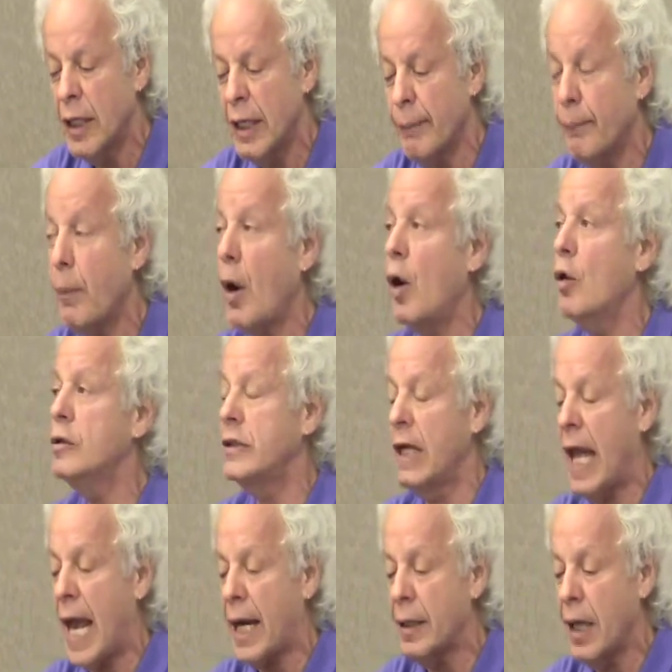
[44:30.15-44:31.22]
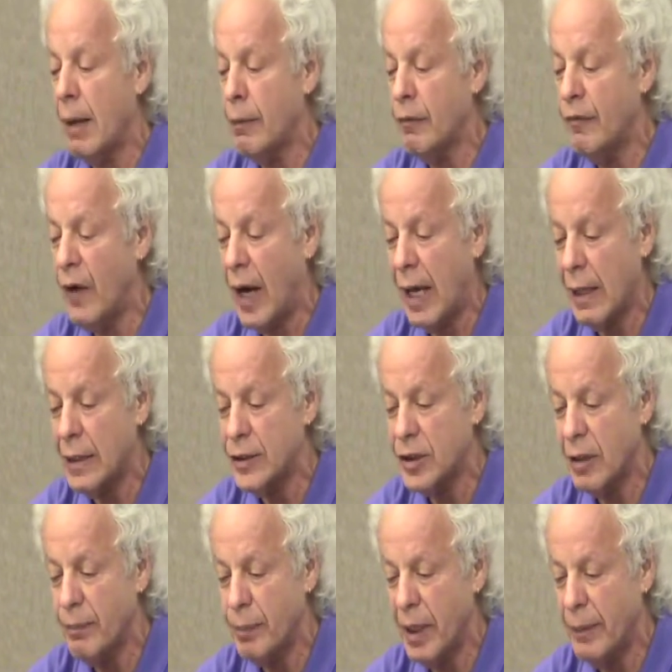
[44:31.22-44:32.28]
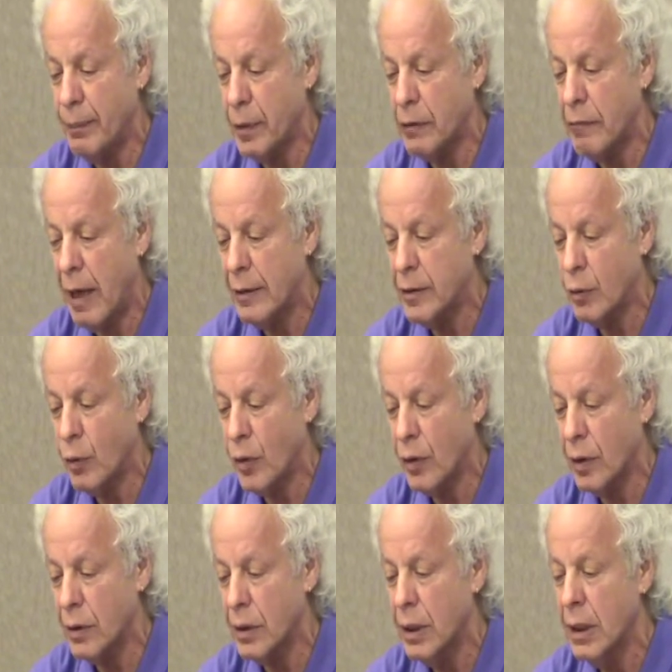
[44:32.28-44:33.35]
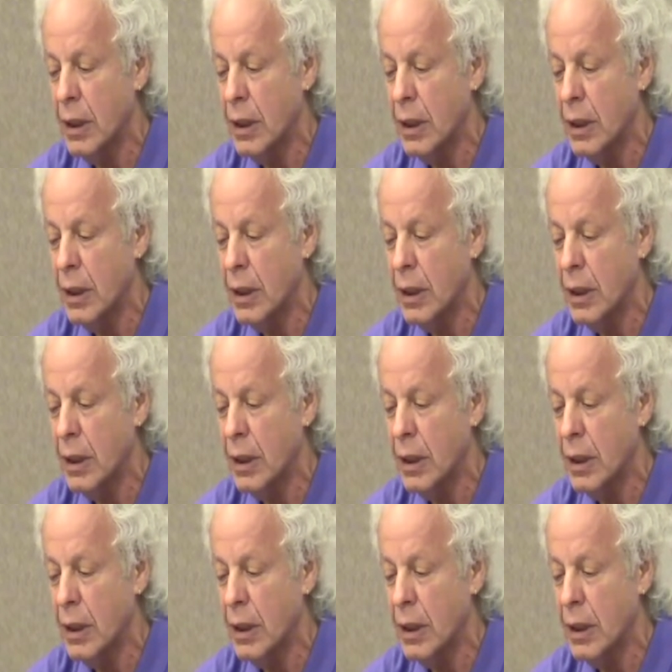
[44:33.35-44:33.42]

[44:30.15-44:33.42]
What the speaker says: impose their economic violence on people around the world.